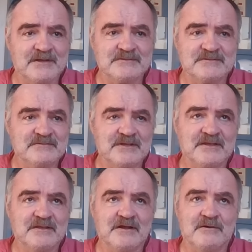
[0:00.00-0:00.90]
and
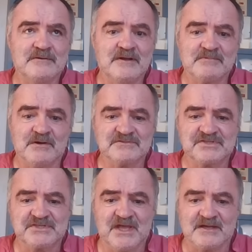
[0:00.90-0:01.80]
I'm
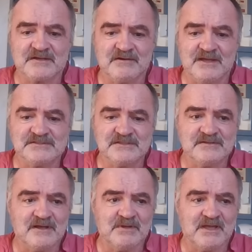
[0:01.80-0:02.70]
going stir
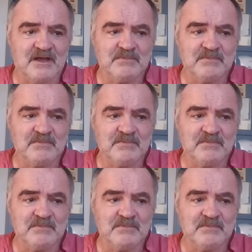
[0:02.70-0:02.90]
crazy.